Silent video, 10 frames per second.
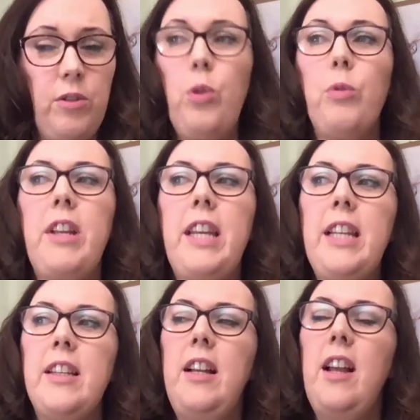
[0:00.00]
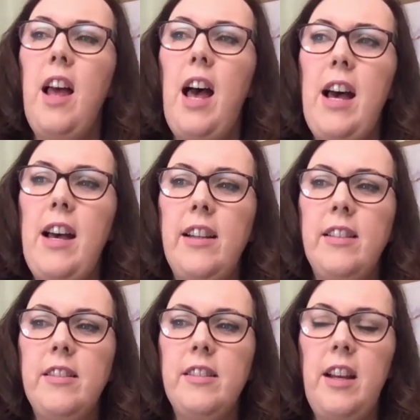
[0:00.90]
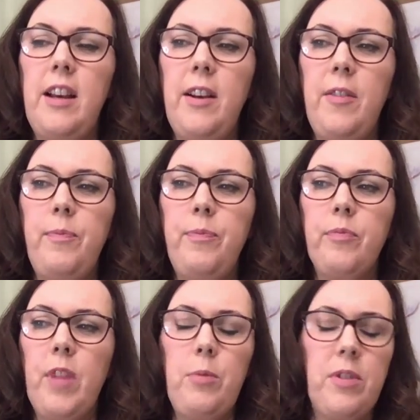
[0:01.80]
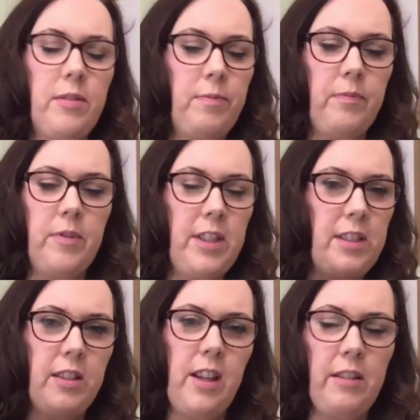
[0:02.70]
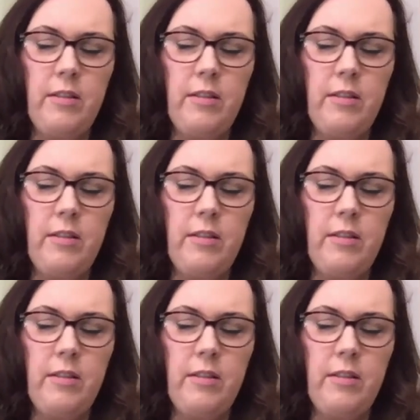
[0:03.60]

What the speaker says: Coleraine. And it was dissident.